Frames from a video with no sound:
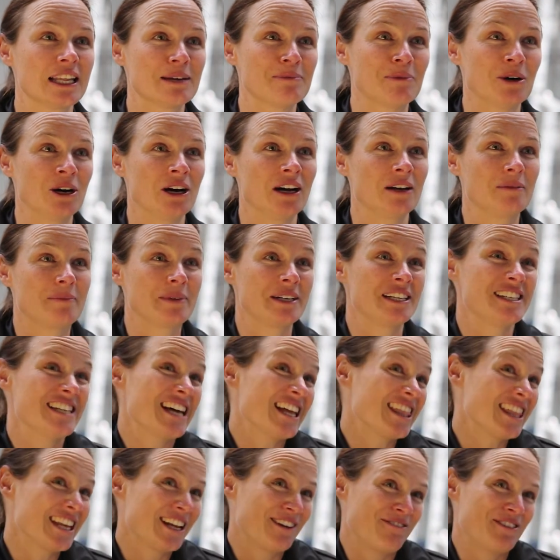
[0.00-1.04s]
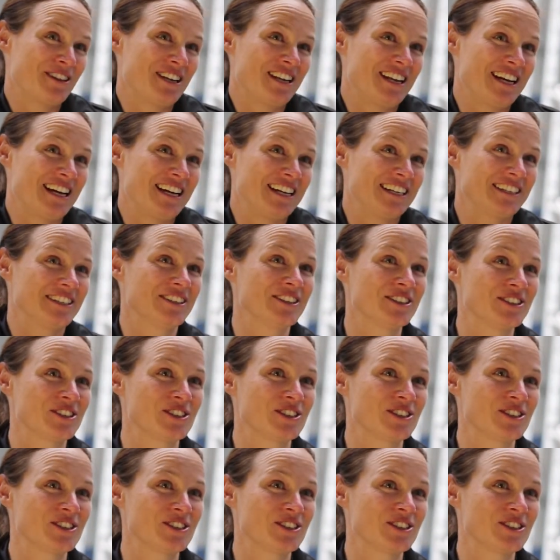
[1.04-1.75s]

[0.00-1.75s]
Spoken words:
There might be nothing for the day.